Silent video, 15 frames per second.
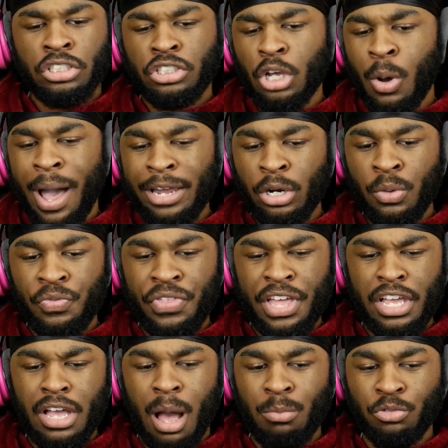So I don't
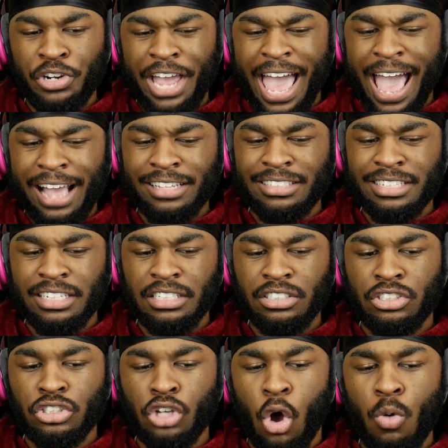think I'm reacting
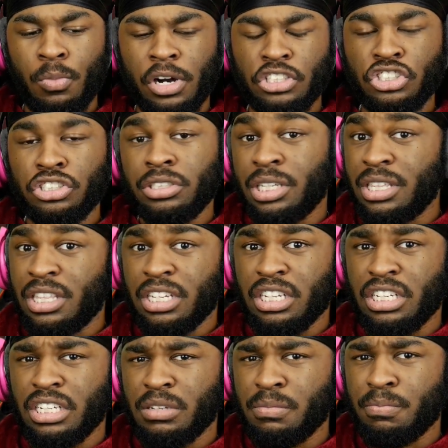so much to
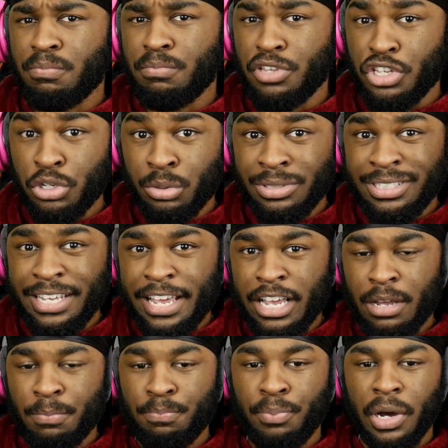the
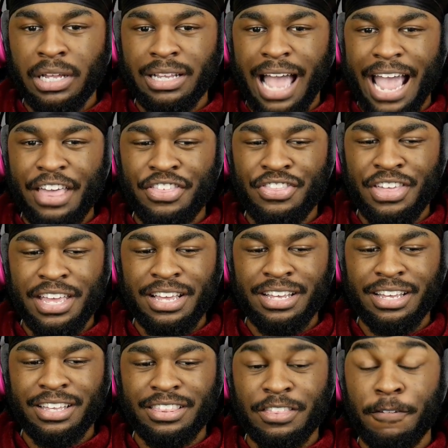music, but I think
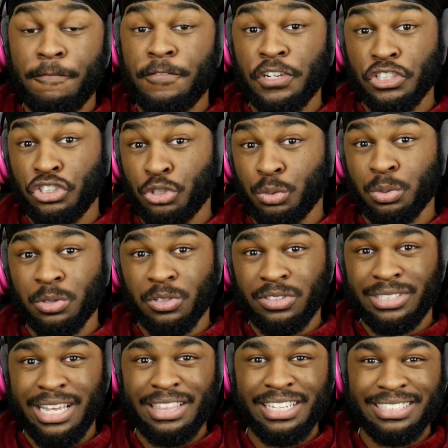the
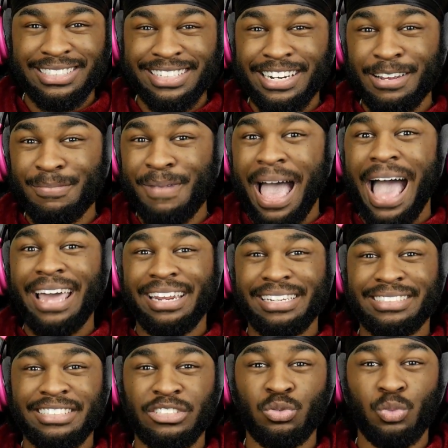visuals and the
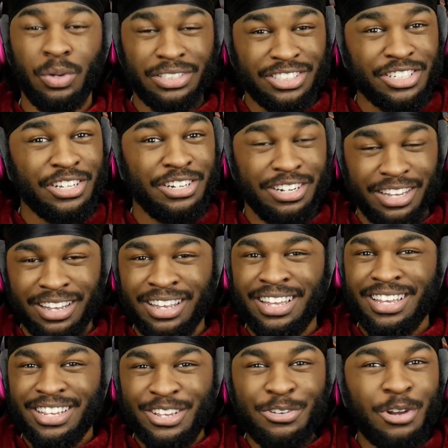cinematics is what's gonna,
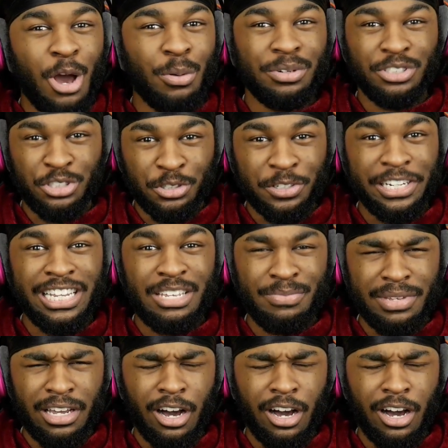you know, intrigue me.